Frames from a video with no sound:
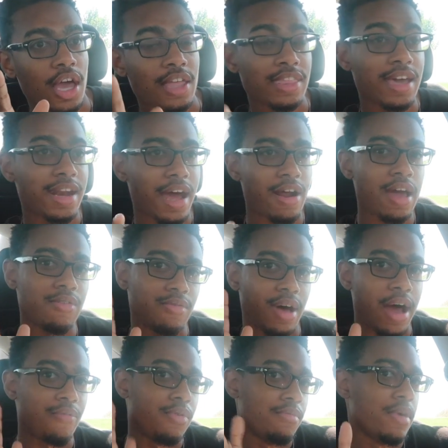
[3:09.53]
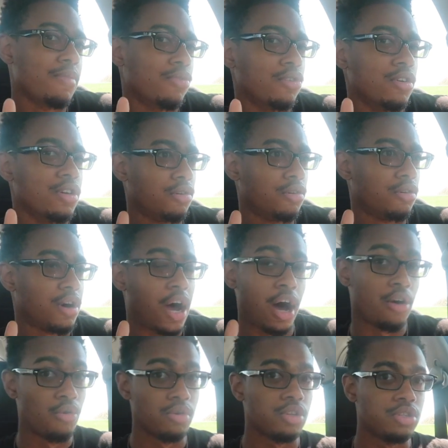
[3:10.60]
And then I remembered
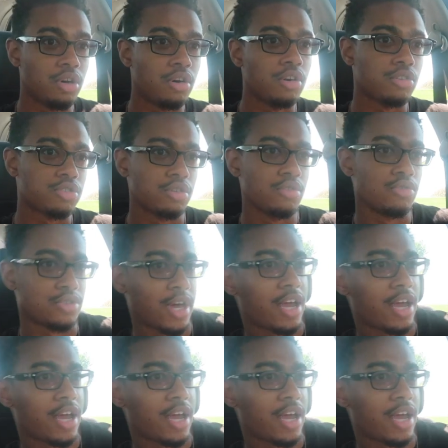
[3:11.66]
I own a dog too,